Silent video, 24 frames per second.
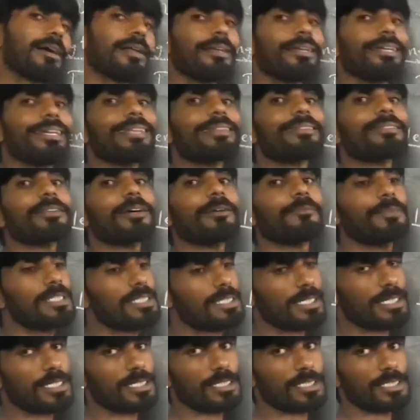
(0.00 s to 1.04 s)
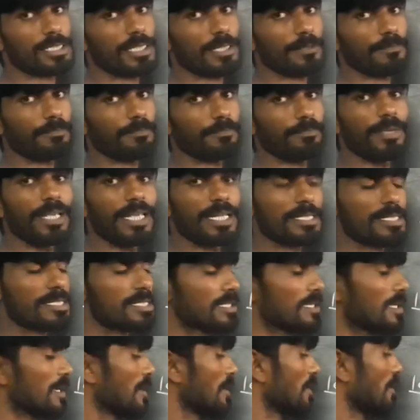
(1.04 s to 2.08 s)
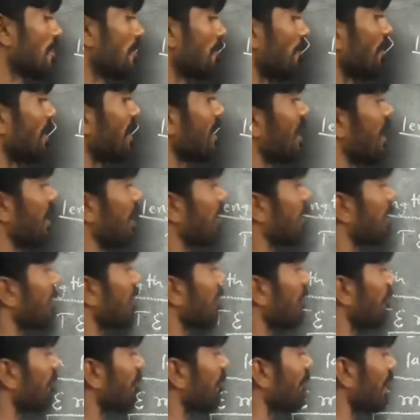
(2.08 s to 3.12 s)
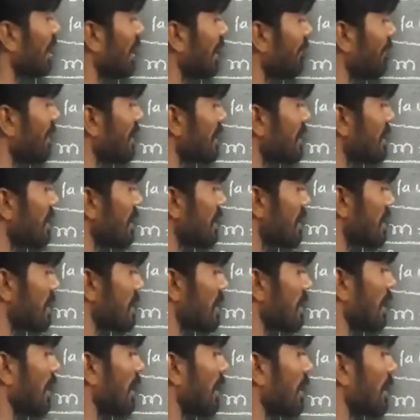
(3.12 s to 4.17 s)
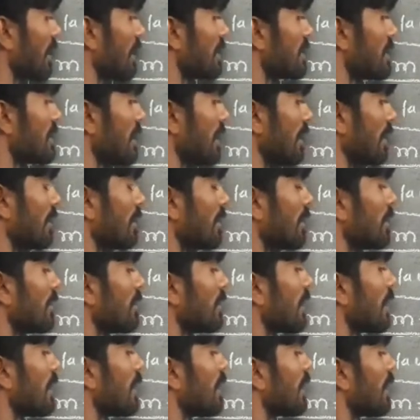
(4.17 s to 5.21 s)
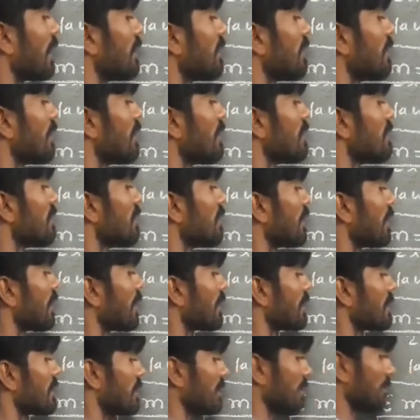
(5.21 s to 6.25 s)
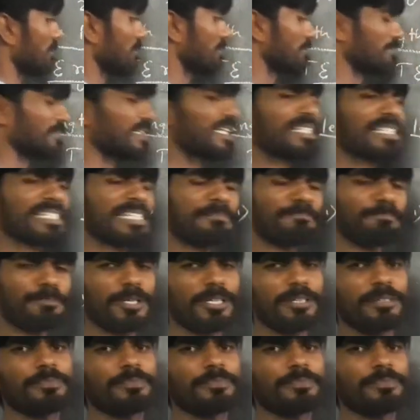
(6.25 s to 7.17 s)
length of the structure string. Means when a frequency is increasing, then length is decreasing. Just simple.